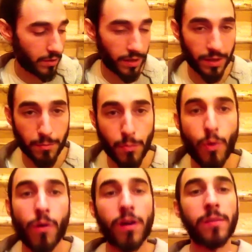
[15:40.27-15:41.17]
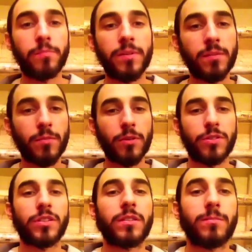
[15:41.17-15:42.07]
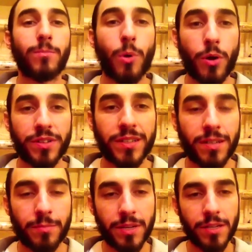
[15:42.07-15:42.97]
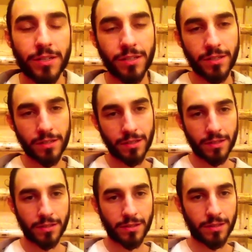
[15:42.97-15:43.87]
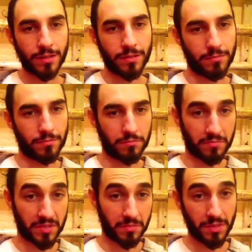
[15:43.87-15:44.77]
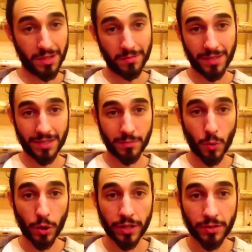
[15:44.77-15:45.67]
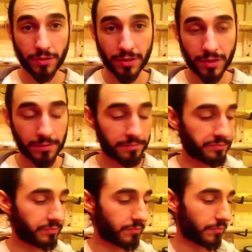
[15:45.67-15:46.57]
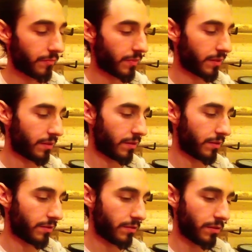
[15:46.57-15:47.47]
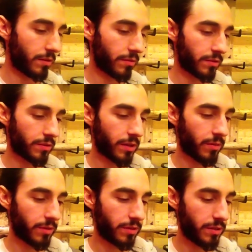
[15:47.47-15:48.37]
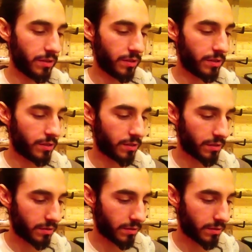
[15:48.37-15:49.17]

getting more upbeat motion, more syncopation. To me it makes it more interesting. So let's try with the Didge.